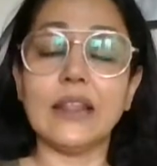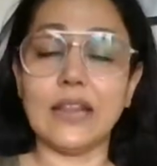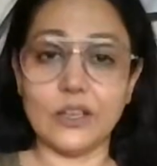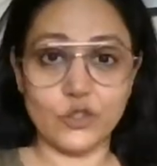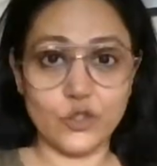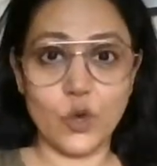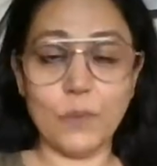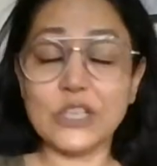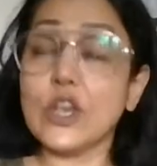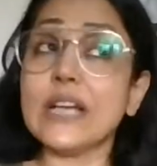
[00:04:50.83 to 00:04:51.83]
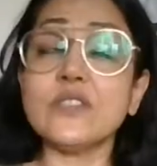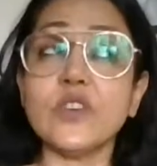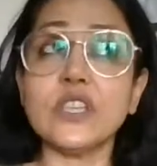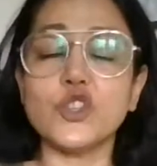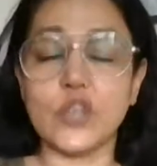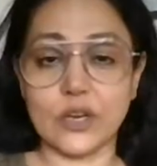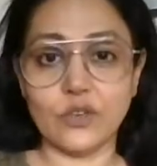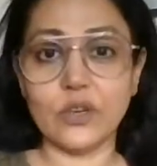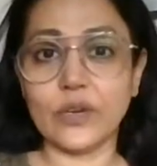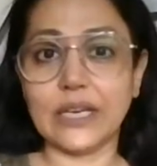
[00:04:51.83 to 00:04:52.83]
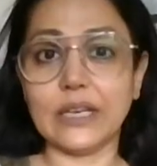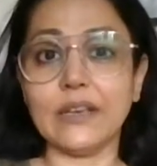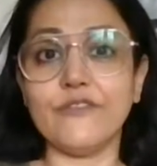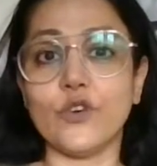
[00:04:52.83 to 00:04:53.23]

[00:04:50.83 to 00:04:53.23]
Thank you so much. As for the general reading